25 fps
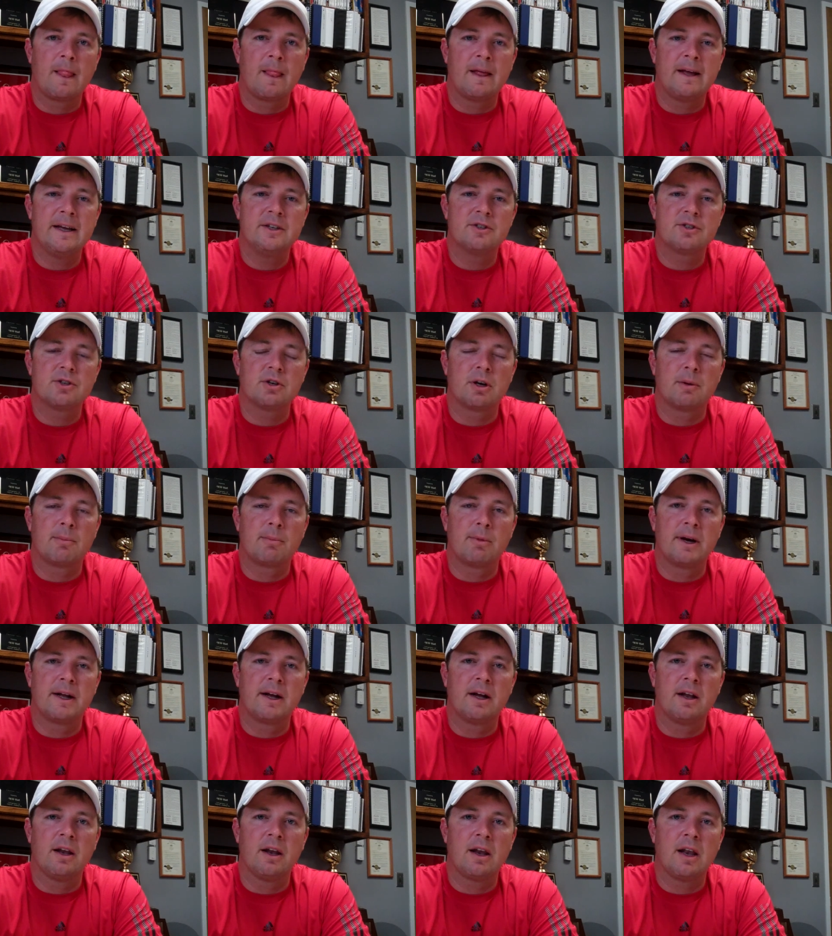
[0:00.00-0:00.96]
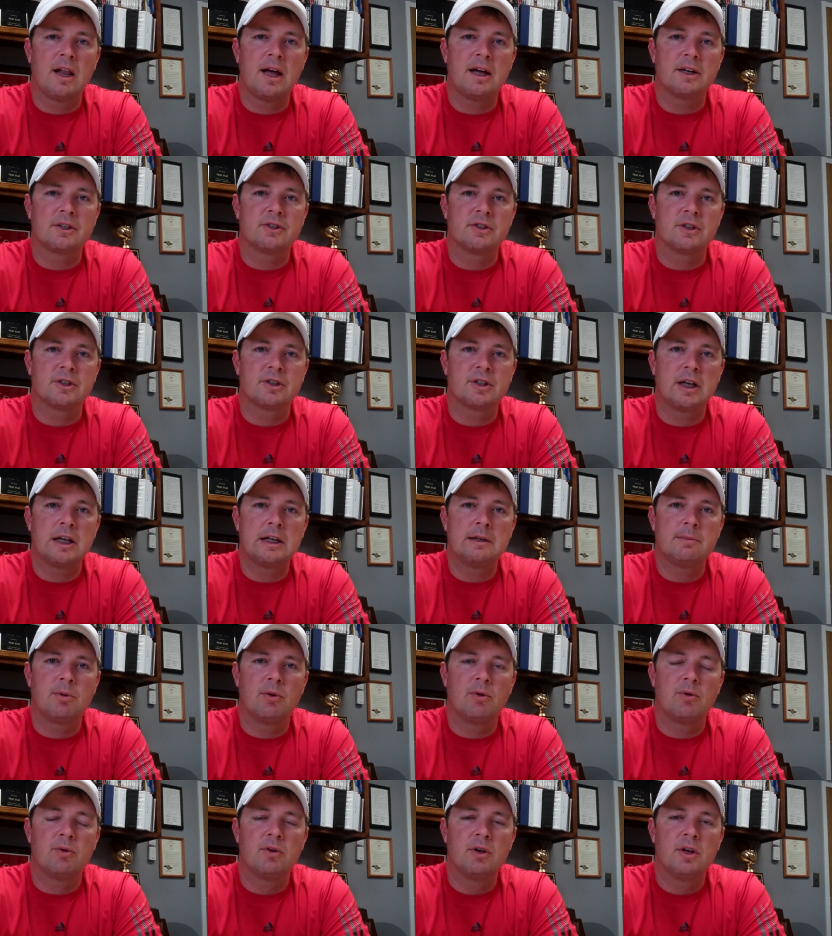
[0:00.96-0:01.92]
he's going to bring a lot to the
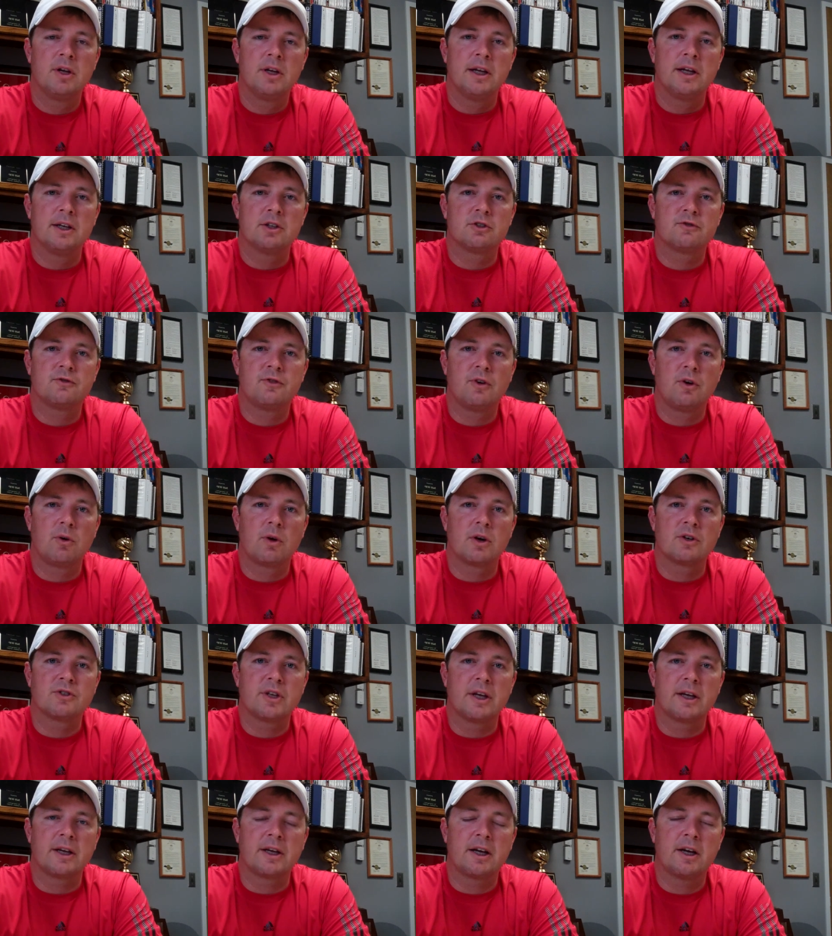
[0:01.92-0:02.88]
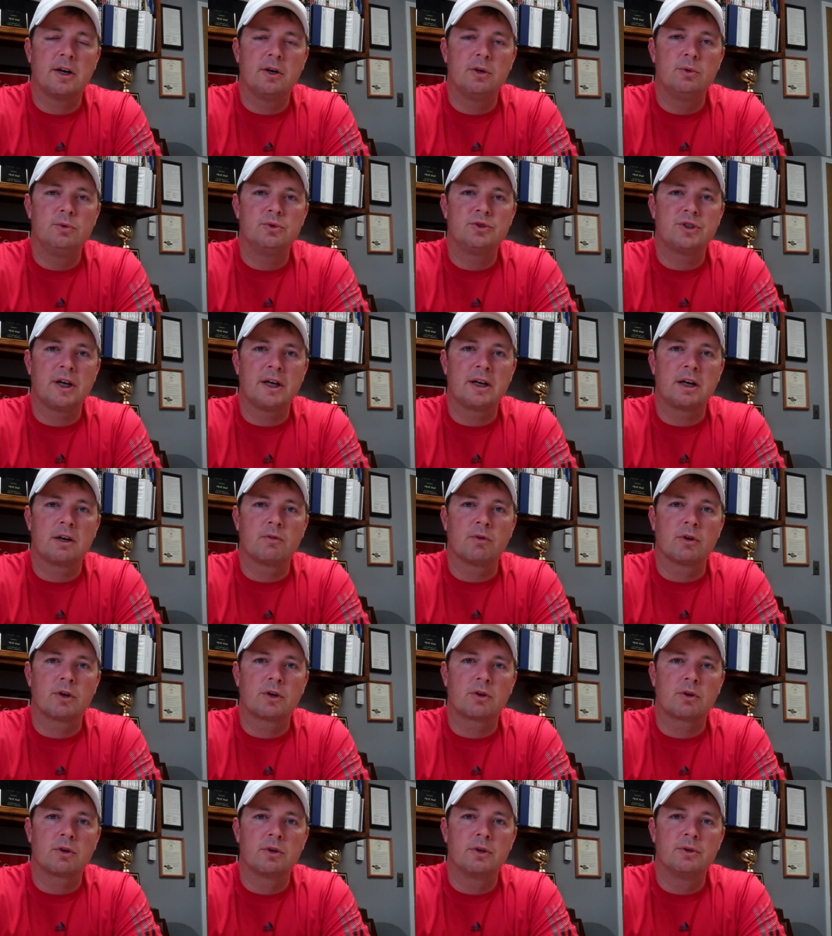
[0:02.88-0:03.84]
table as far as a coach and a
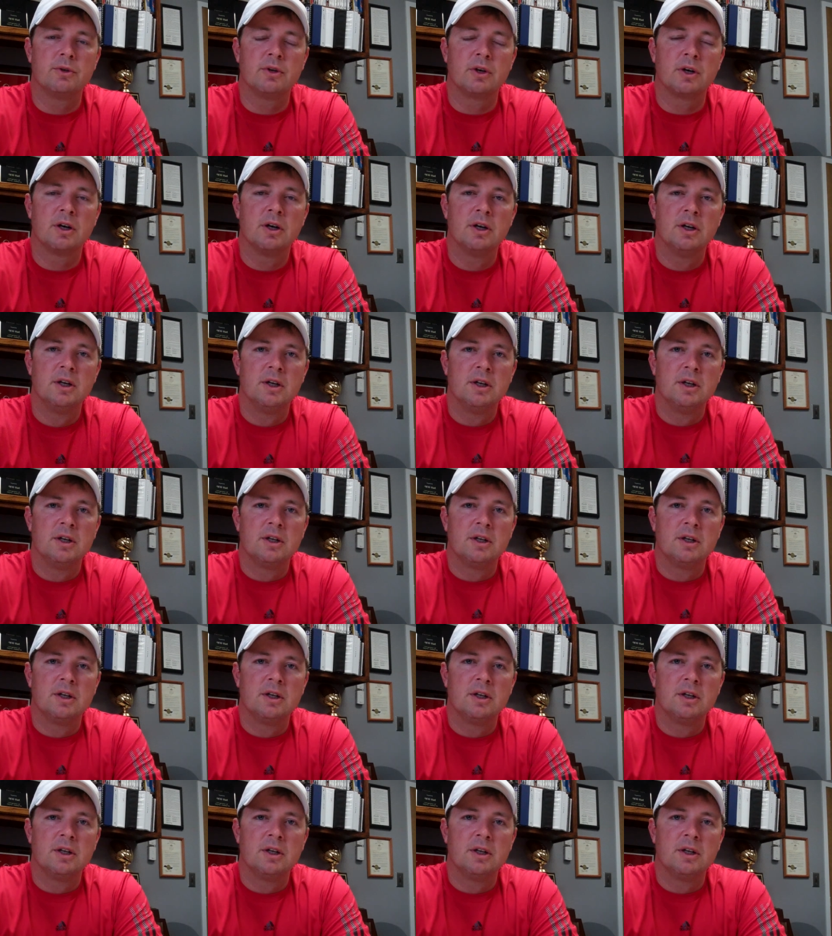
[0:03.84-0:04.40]
recruiter.